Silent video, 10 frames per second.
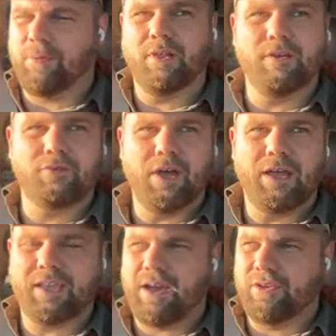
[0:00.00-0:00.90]
a couple of
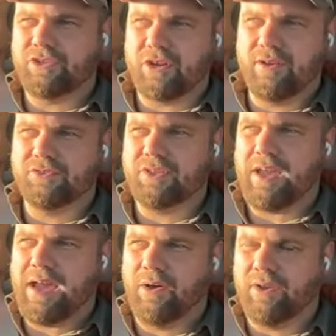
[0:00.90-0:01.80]
county sheriffs
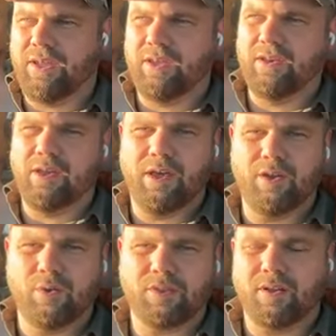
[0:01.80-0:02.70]
out in
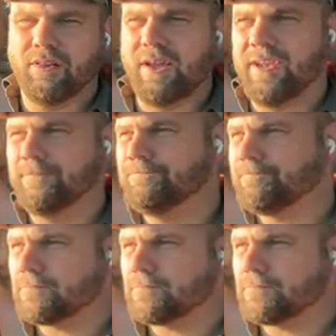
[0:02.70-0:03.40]
North Carolina,